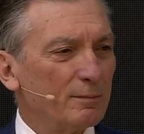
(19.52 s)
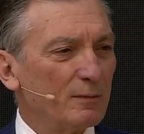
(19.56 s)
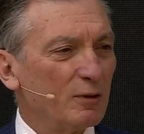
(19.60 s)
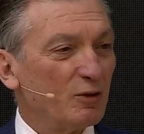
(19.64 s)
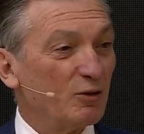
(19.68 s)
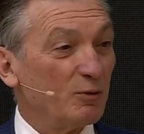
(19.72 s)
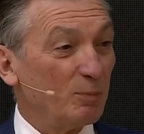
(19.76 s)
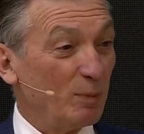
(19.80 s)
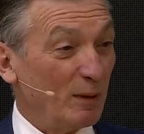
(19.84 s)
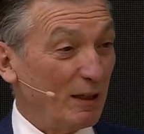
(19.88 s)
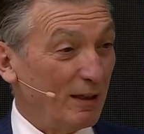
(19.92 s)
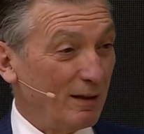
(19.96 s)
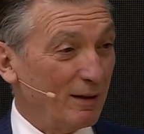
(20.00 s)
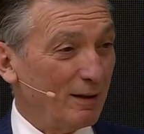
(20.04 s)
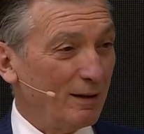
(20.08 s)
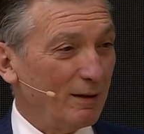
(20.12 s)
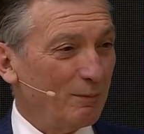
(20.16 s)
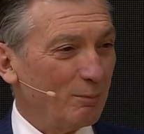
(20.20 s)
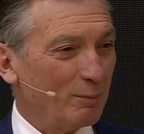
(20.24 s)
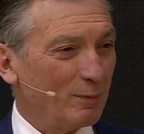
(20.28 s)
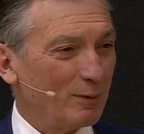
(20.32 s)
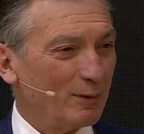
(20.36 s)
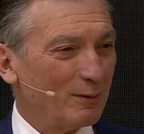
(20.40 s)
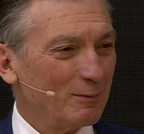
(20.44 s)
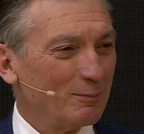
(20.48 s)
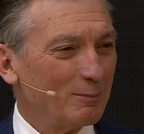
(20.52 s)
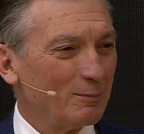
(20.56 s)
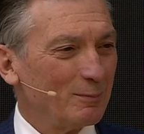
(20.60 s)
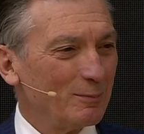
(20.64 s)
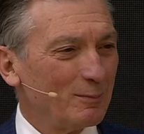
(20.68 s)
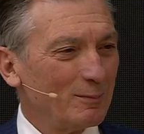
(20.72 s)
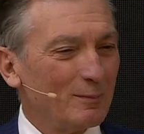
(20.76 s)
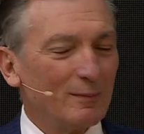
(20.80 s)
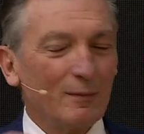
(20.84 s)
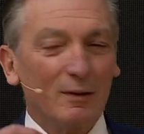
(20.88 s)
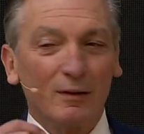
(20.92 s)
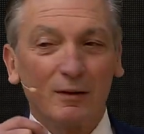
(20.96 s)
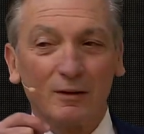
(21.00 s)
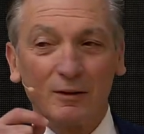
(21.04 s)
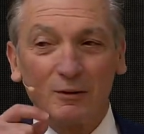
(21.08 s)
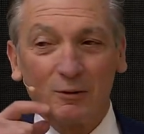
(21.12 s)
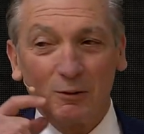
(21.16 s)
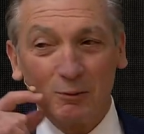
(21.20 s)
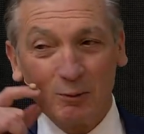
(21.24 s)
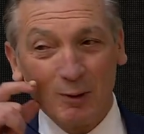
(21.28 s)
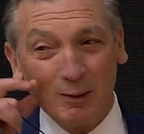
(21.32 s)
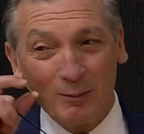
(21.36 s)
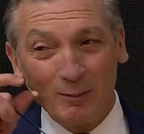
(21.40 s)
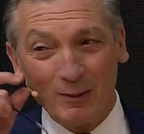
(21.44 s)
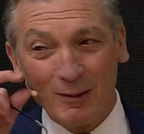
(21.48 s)
Speak up?
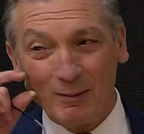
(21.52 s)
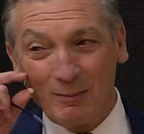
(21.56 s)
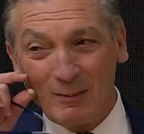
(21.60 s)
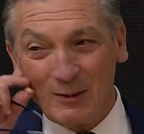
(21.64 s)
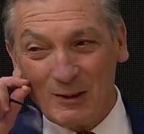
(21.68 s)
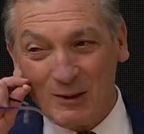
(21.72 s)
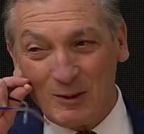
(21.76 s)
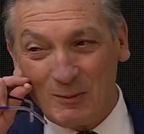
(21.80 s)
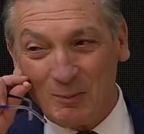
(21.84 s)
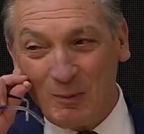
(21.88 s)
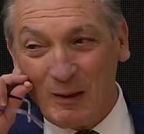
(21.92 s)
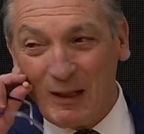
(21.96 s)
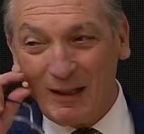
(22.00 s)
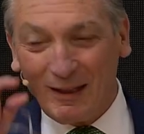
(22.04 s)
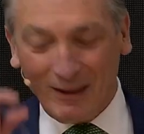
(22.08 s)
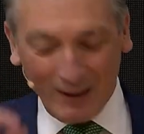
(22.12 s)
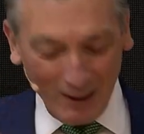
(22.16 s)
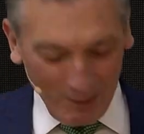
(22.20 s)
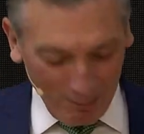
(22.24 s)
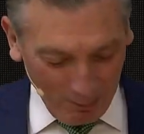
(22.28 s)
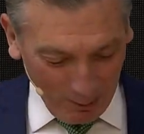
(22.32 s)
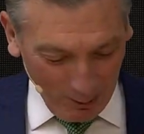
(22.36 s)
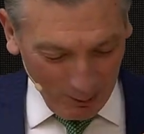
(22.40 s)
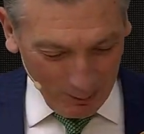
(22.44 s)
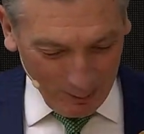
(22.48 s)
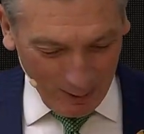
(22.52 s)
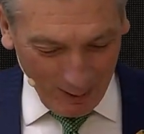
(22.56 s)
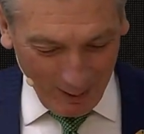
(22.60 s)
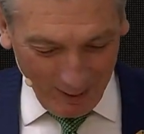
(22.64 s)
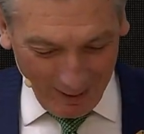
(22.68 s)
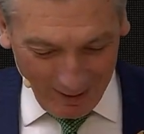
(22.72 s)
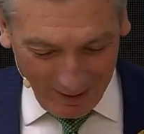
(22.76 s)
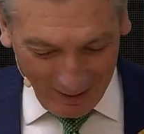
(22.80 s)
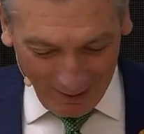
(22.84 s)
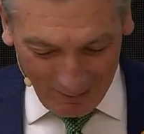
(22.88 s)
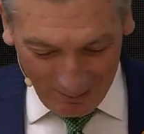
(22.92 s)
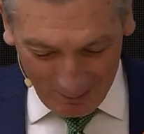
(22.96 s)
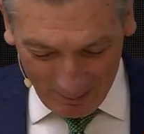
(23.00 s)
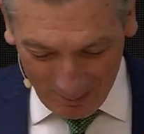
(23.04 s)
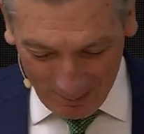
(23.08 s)
You want me to speak up? Okay.